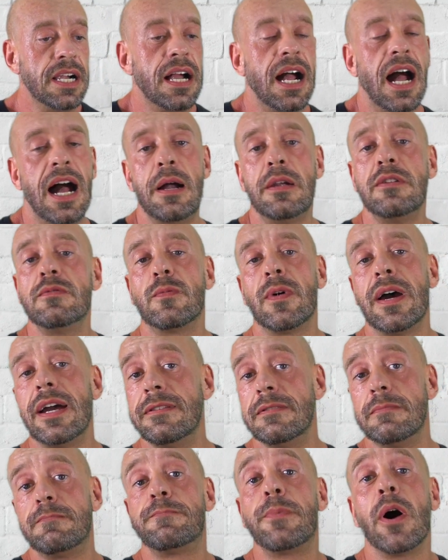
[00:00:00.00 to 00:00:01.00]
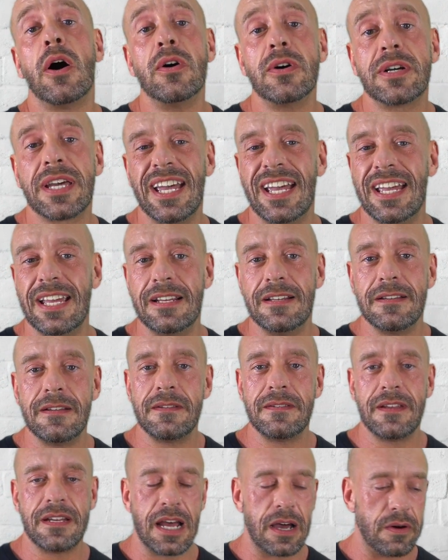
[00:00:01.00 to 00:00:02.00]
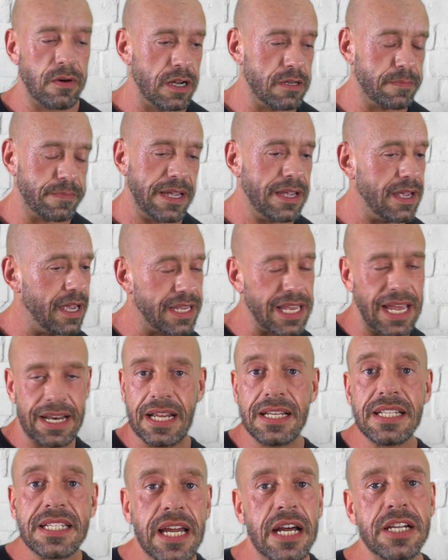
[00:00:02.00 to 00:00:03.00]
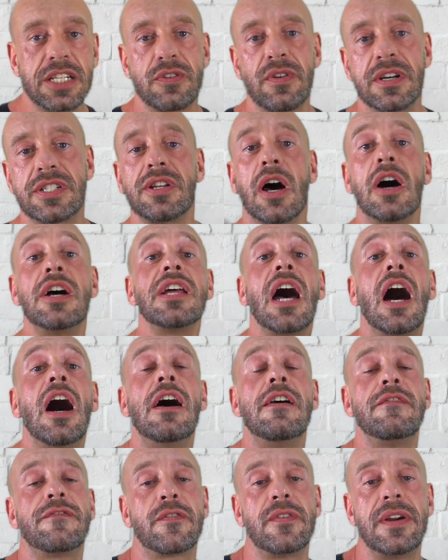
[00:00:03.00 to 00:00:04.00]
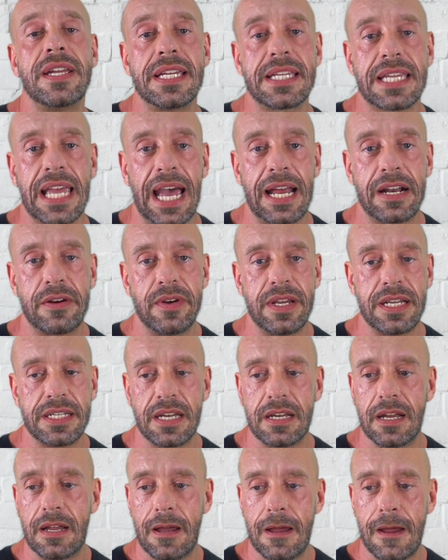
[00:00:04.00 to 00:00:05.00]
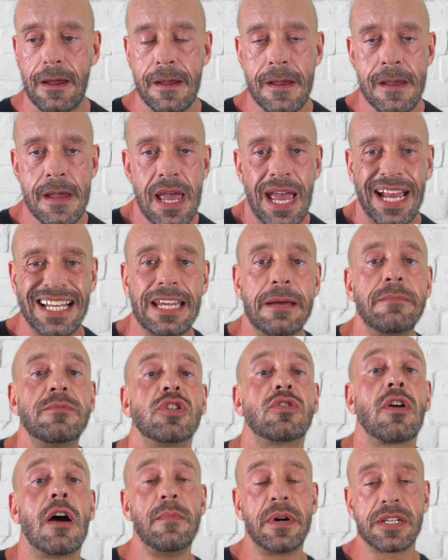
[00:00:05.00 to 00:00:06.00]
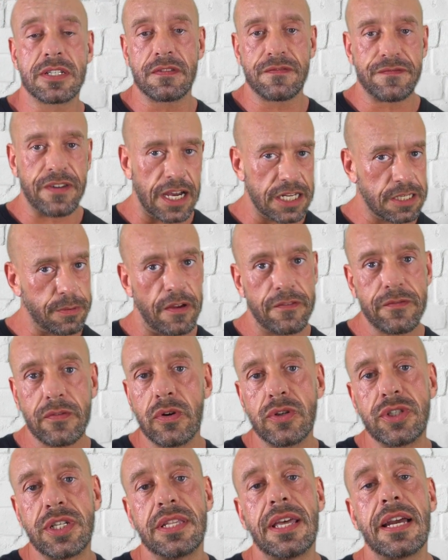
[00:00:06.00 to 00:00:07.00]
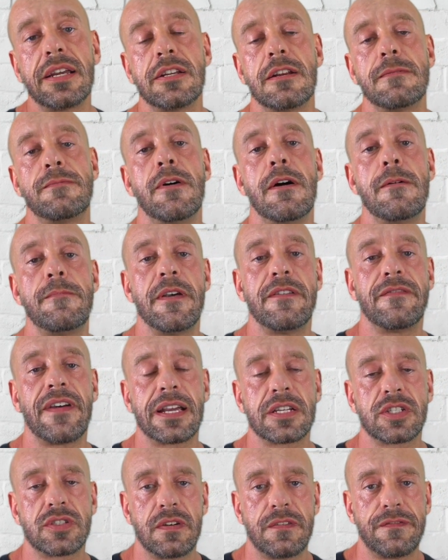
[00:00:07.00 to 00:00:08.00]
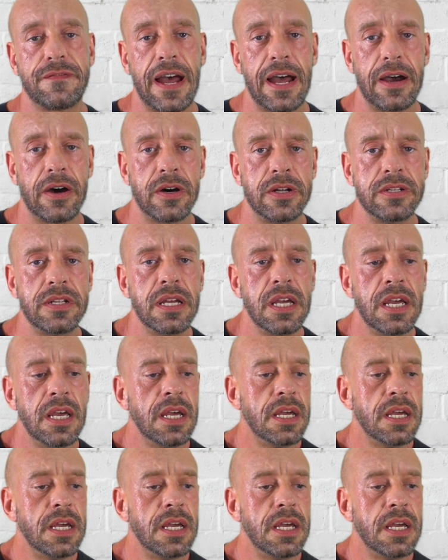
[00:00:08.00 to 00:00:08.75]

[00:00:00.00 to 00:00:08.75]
And when bulking, I'd be again in such a rush that I'd overeat calories in an attempt to grow muscle faster. But of course, you're then going to put a bit of extra fat on.